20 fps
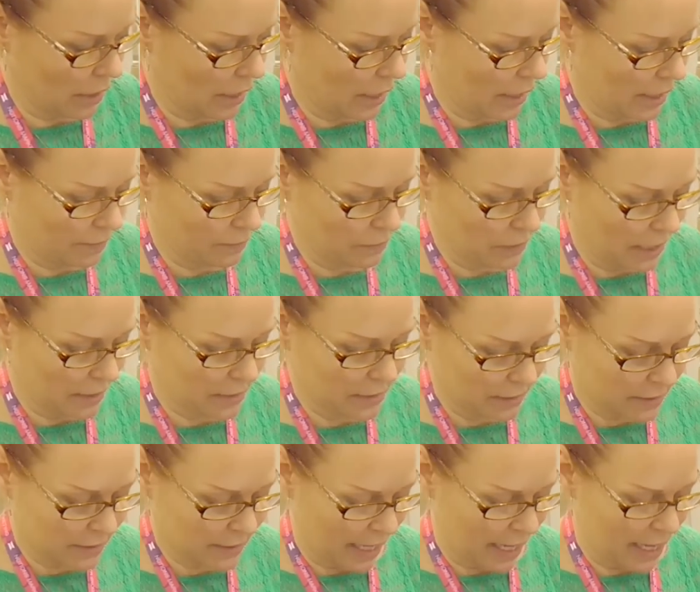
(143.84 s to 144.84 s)
Um, it's the
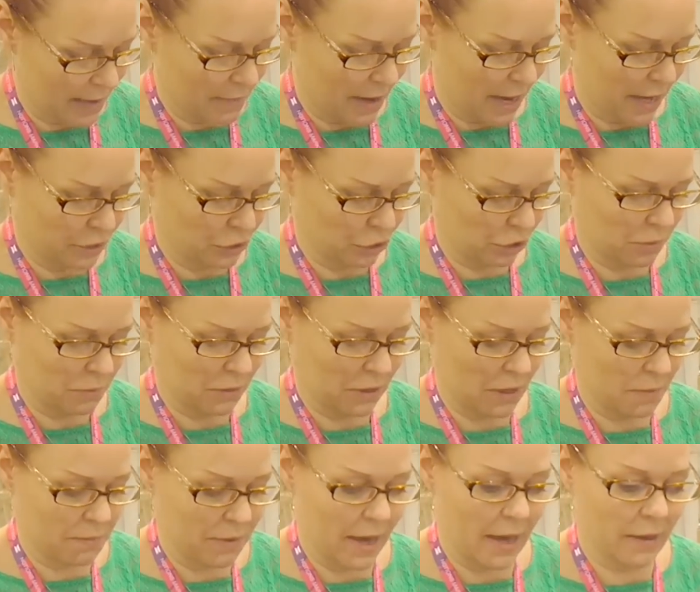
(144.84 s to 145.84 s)
same as your
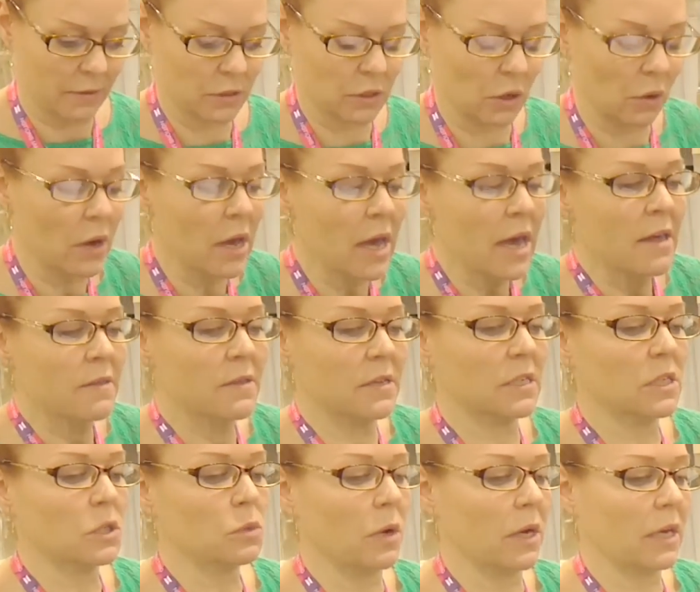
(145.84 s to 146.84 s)
chameleon pen. So this
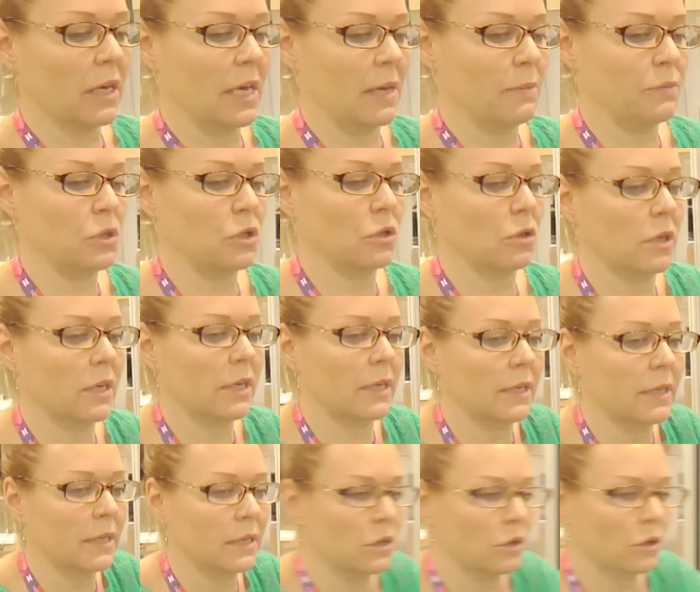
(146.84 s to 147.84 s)
is what keeps your,
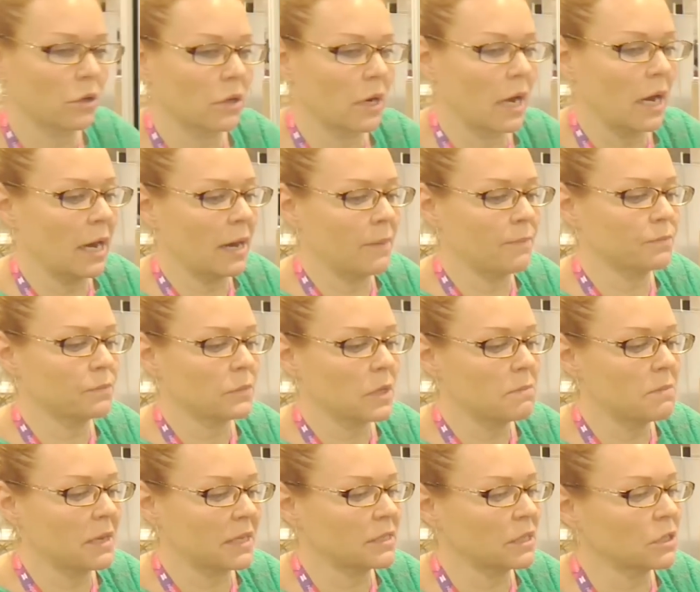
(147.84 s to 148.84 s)
your
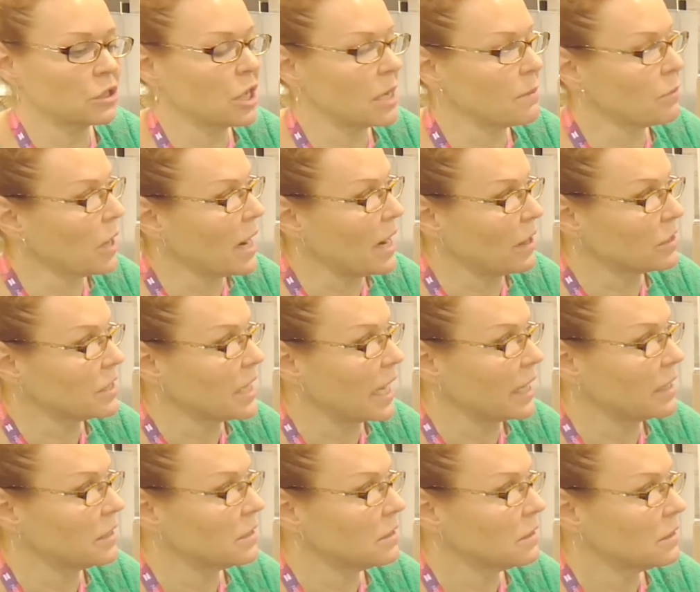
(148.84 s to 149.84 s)
um, mixing chamber
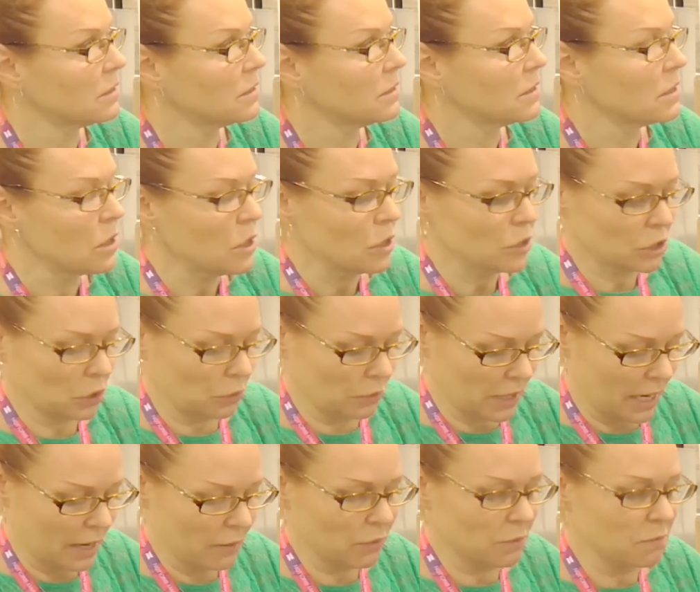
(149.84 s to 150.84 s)
airtight. So when
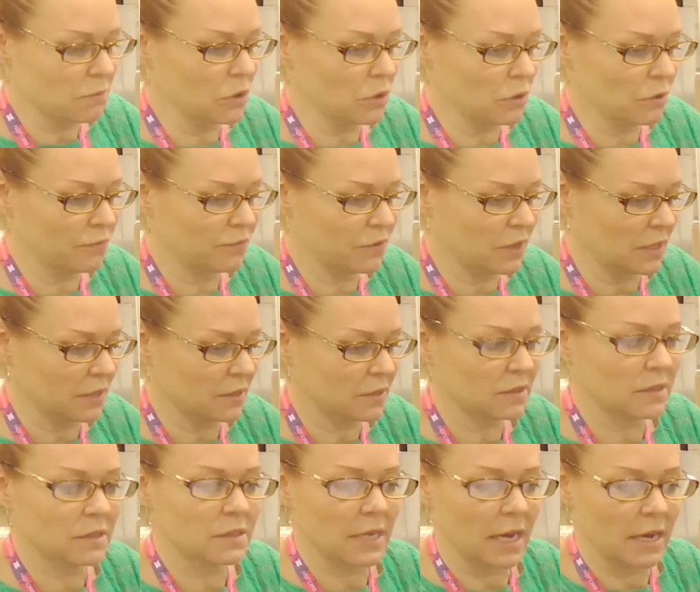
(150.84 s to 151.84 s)
I remove this
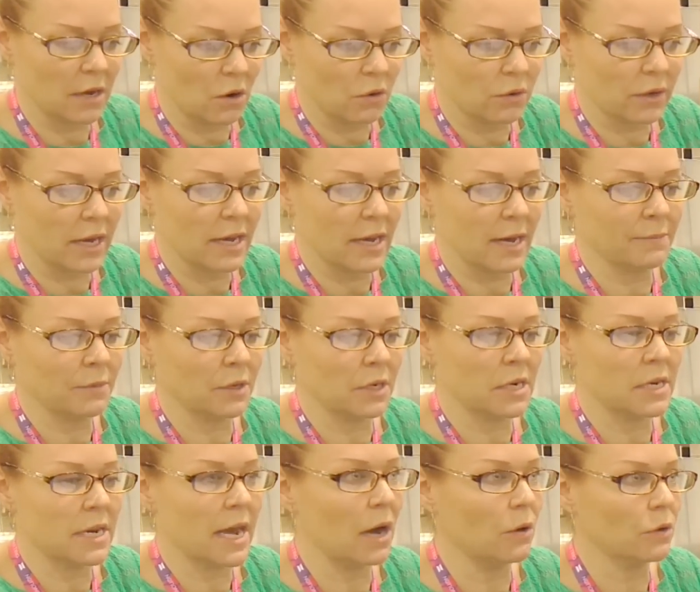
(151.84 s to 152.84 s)
to say, okay, I'm going
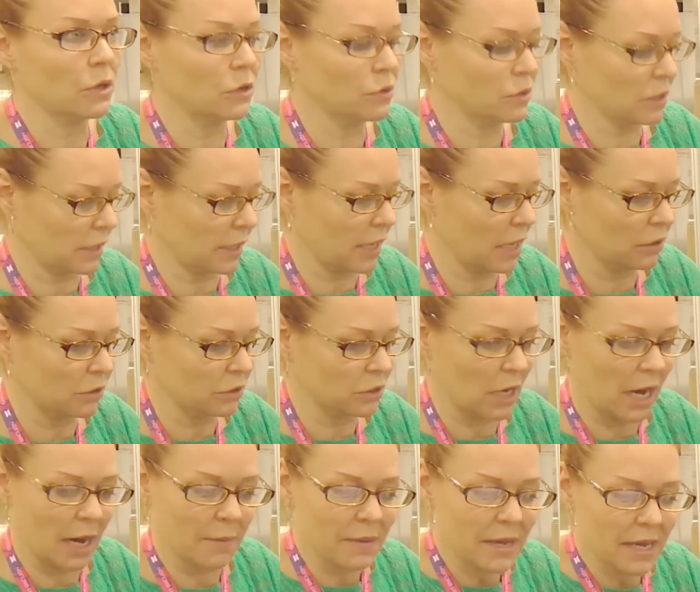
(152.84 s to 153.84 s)
to now use a color
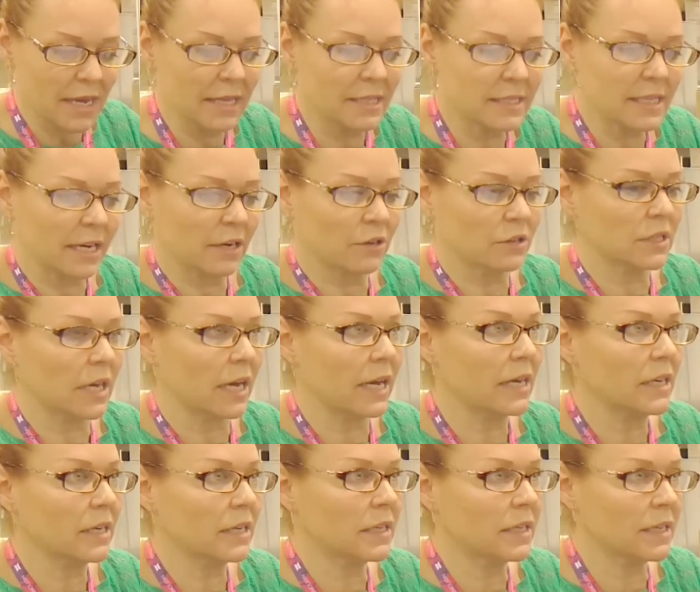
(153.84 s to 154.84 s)
top, it's airtight
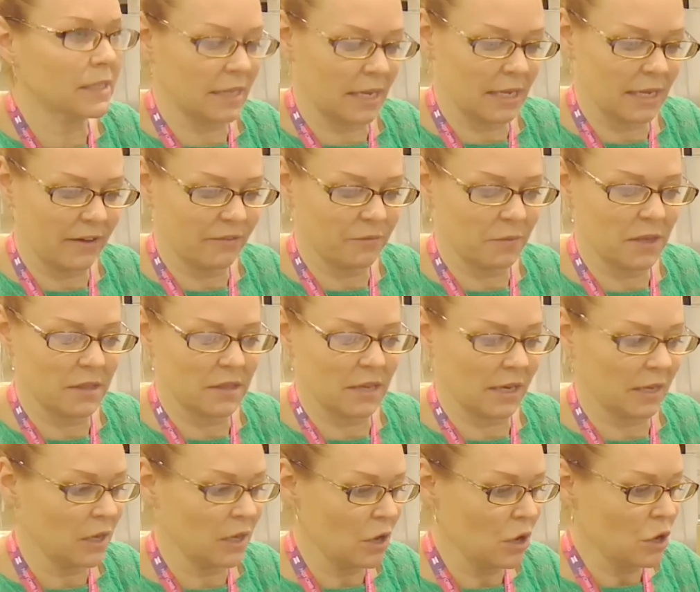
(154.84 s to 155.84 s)
because I left my
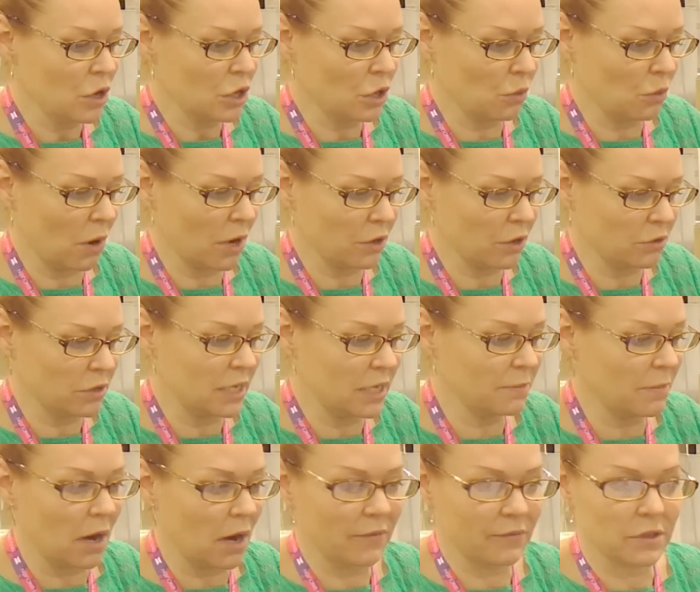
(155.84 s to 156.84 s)
thing. You want your
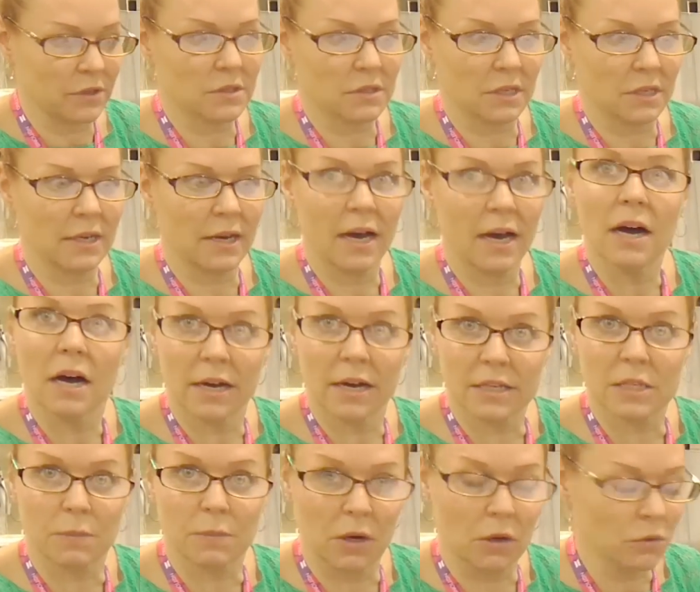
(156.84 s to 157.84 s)
nib obviously
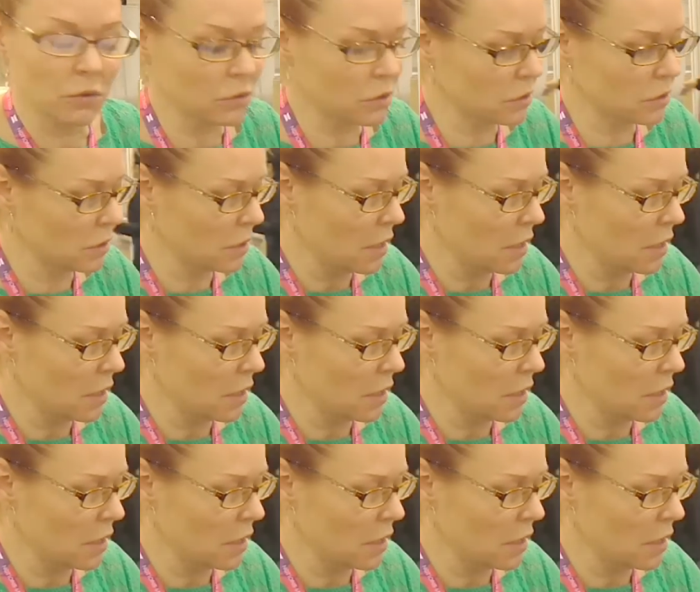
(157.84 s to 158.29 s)
exposed.